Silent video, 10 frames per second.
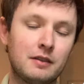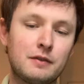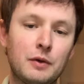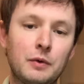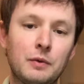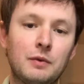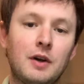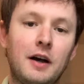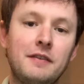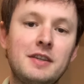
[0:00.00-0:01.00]
So
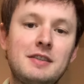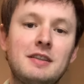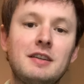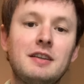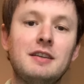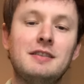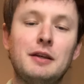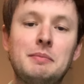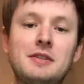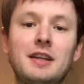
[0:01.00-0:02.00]
obviously, it's
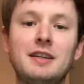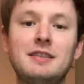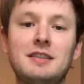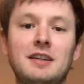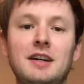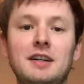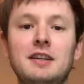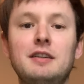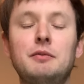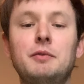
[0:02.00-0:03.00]
upsetting to
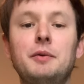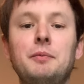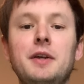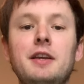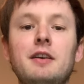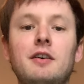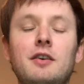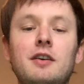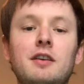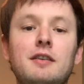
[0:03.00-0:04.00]
God when we
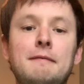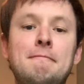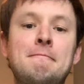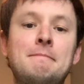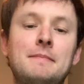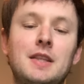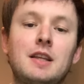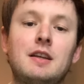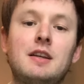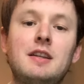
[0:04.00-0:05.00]
are
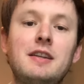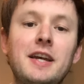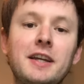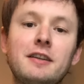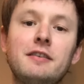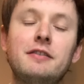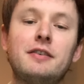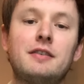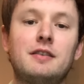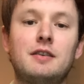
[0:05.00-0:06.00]
negative,
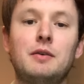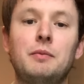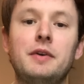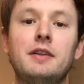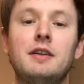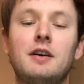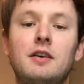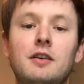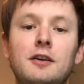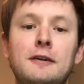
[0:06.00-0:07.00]
when
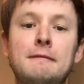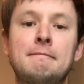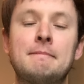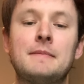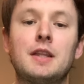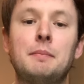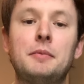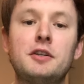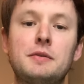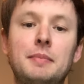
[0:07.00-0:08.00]
our
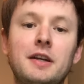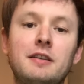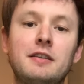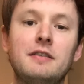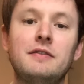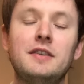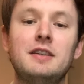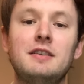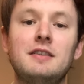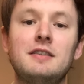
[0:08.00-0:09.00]
perspective
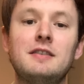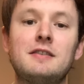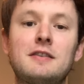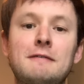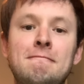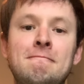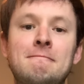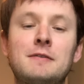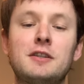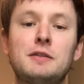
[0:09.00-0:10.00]
is
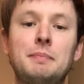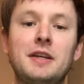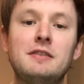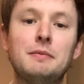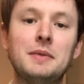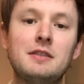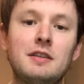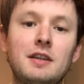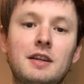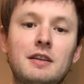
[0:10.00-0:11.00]
just
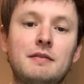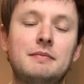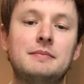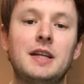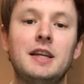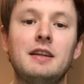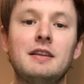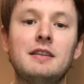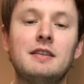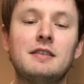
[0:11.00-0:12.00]
pessimistic,
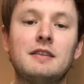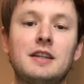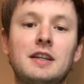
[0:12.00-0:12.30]
and